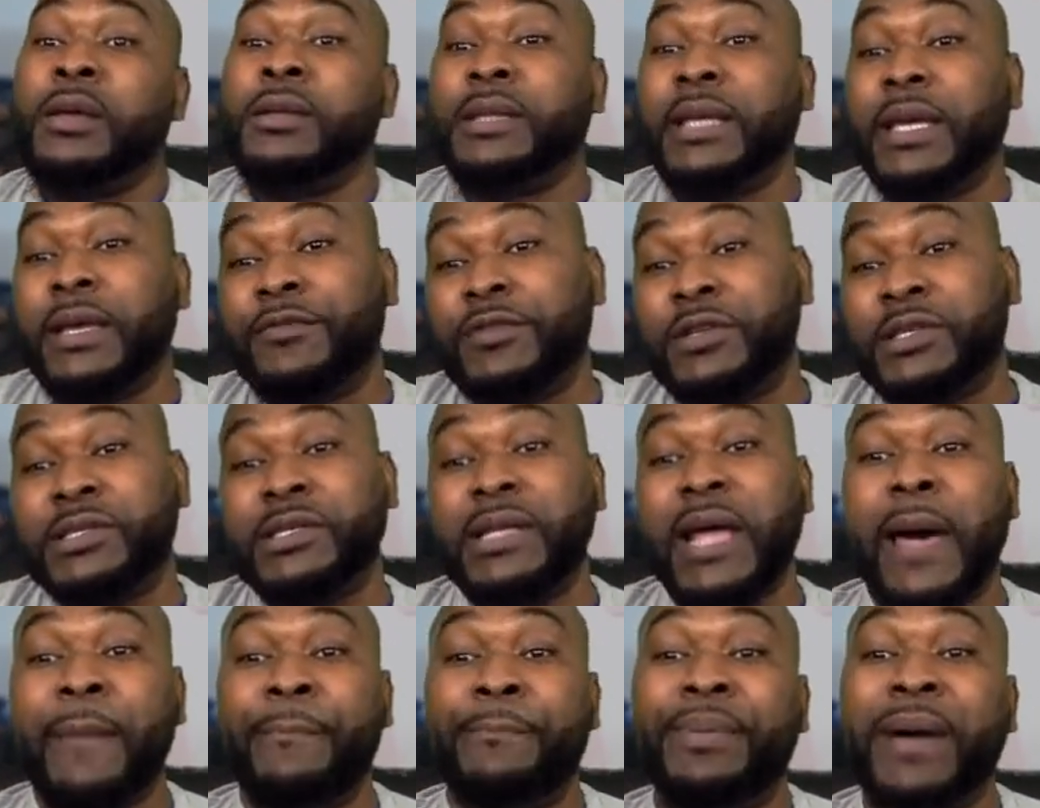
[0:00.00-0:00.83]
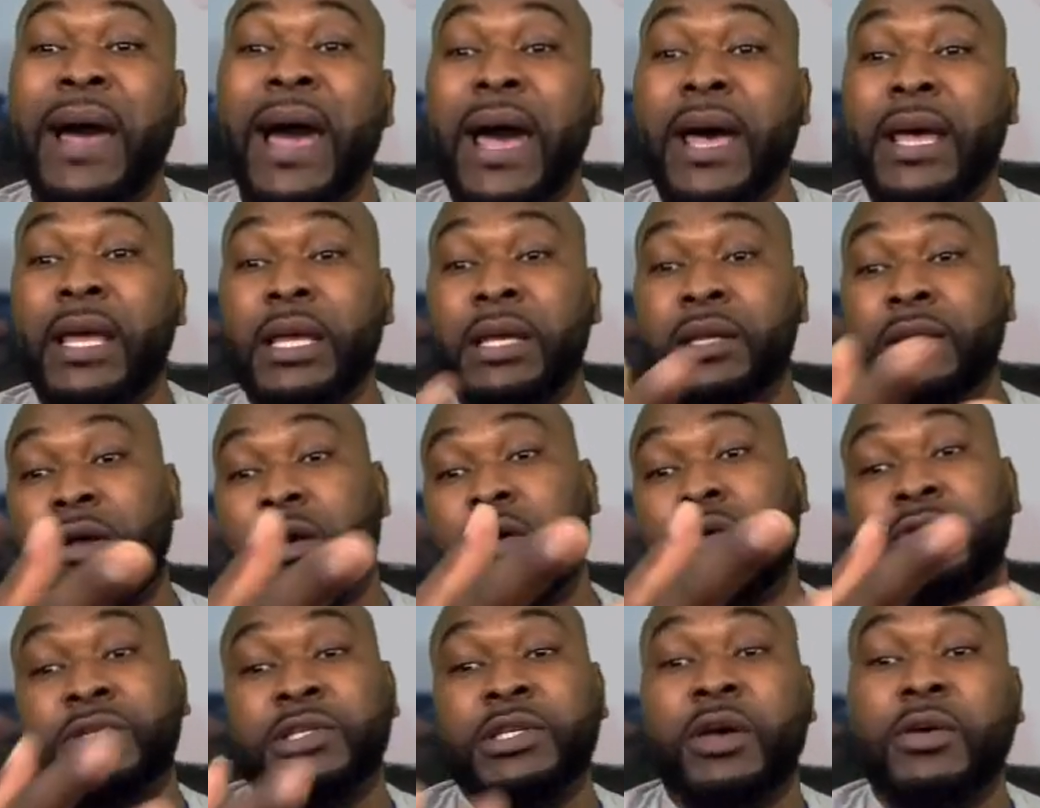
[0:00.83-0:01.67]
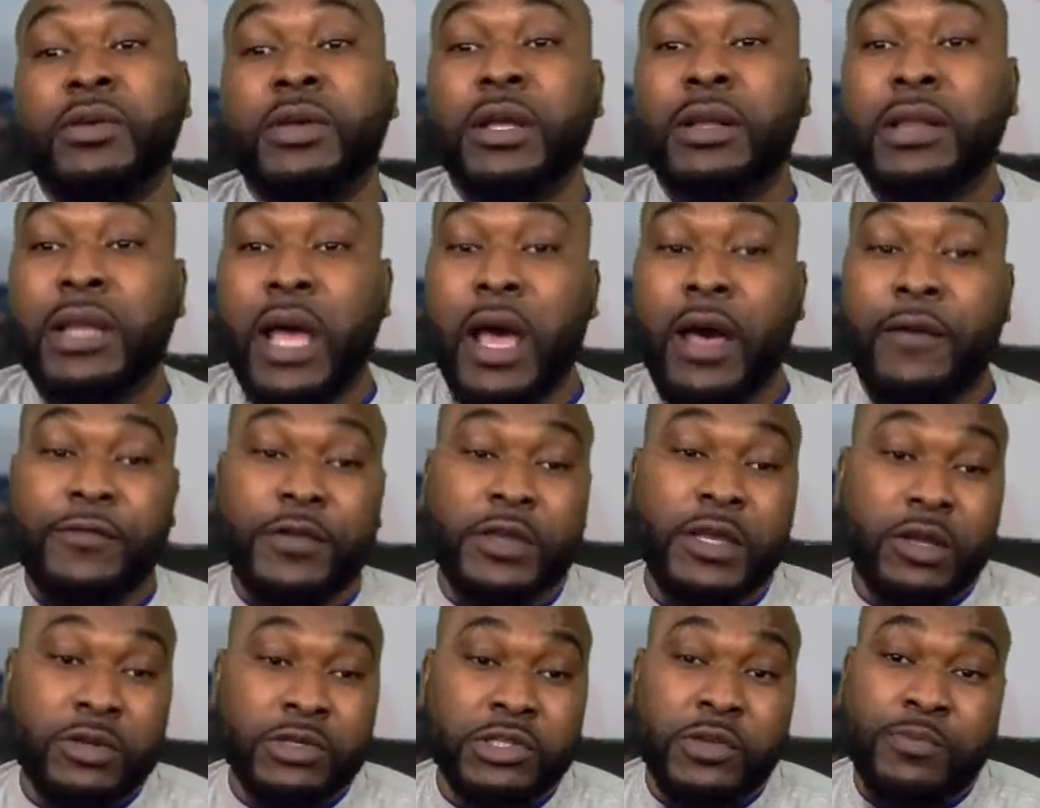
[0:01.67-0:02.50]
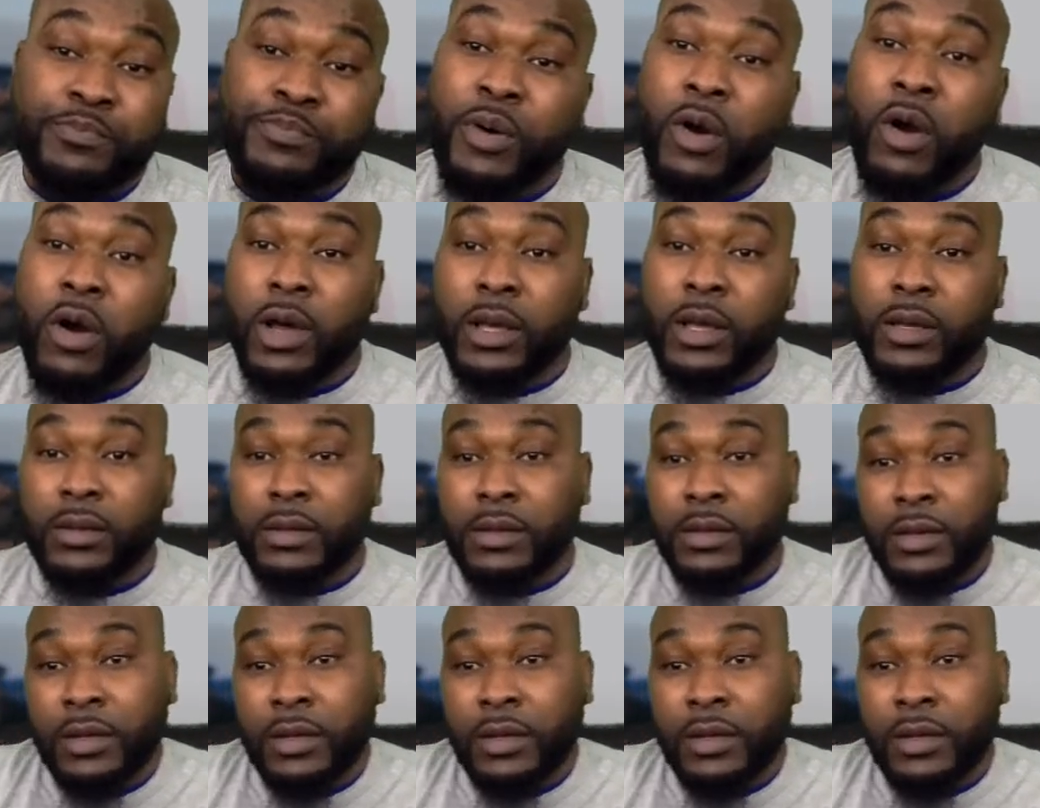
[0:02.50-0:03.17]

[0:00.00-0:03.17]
Even stop by and show your love and your support.